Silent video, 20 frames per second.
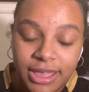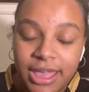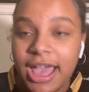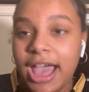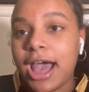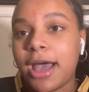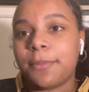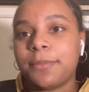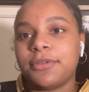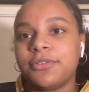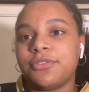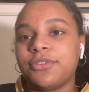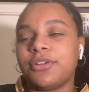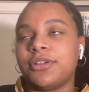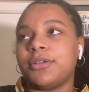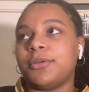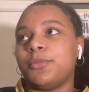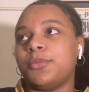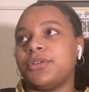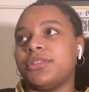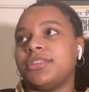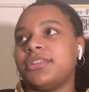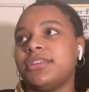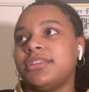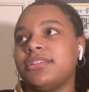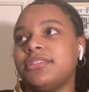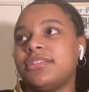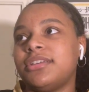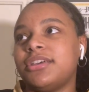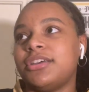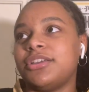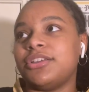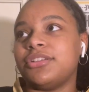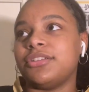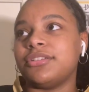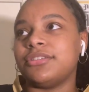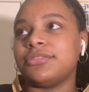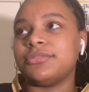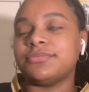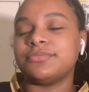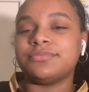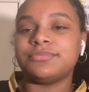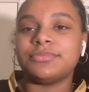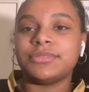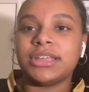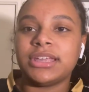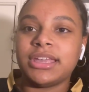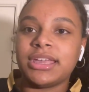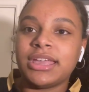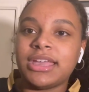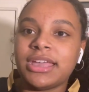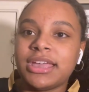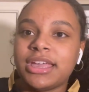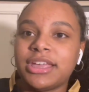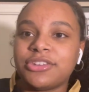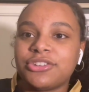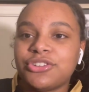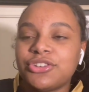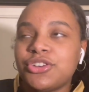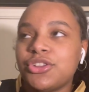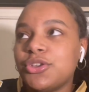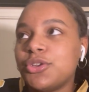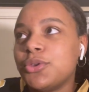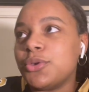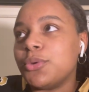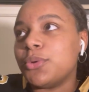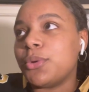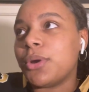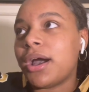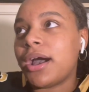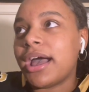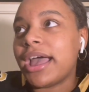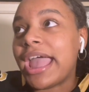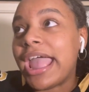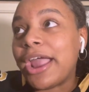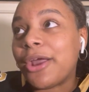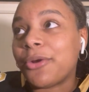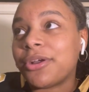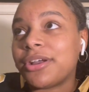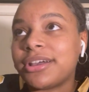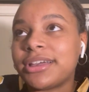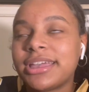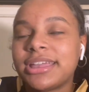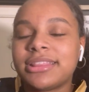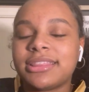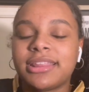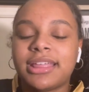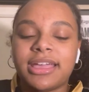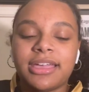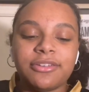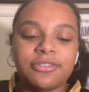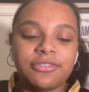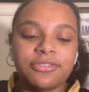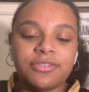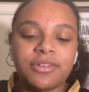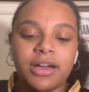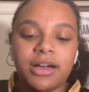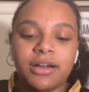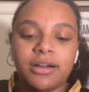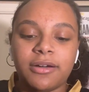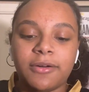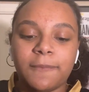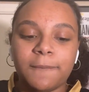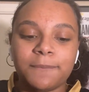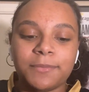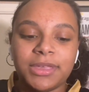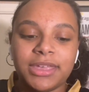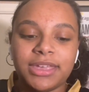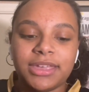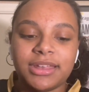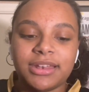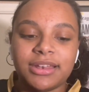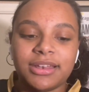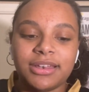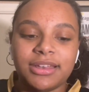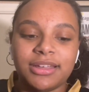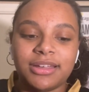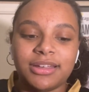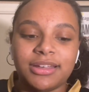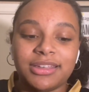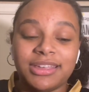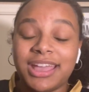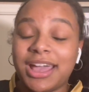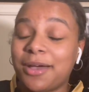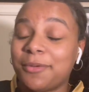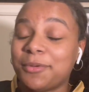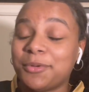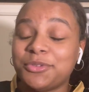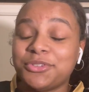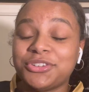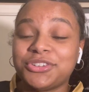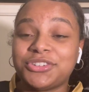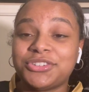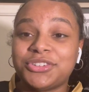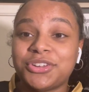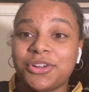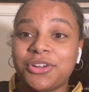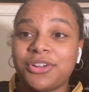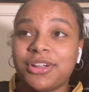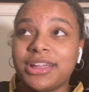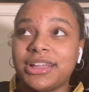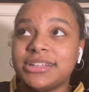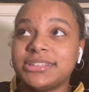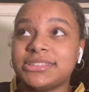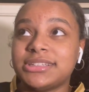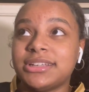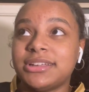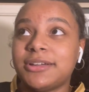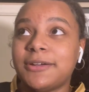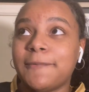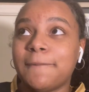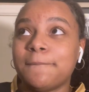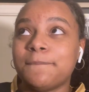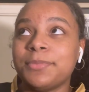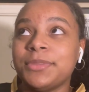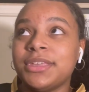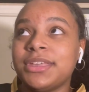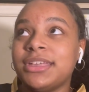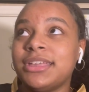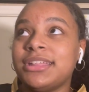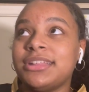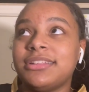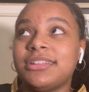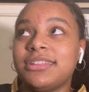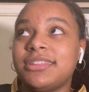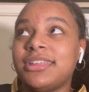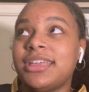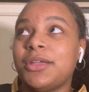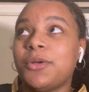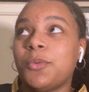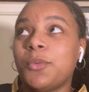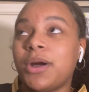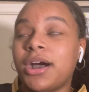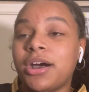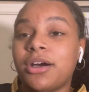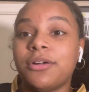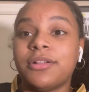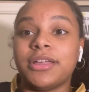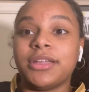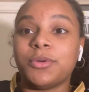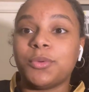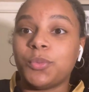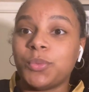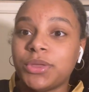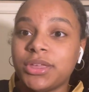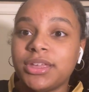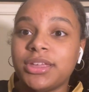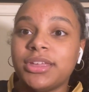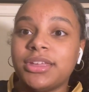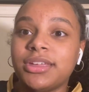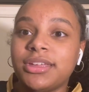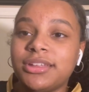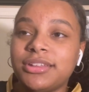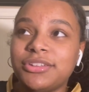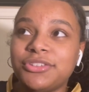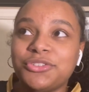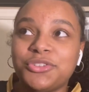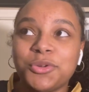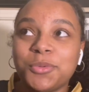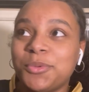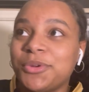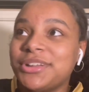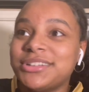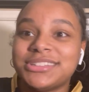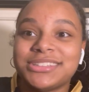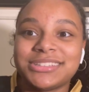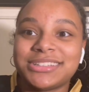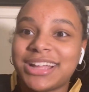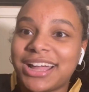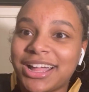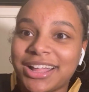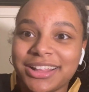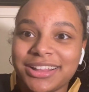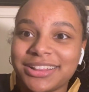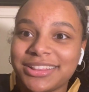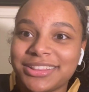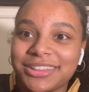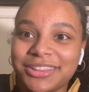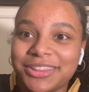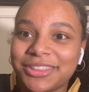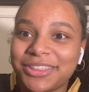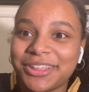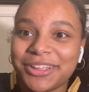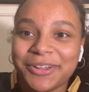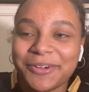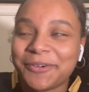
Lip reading: happy for him with his new era in life. But it was just so crazy to think, wow, Drew Brees is not the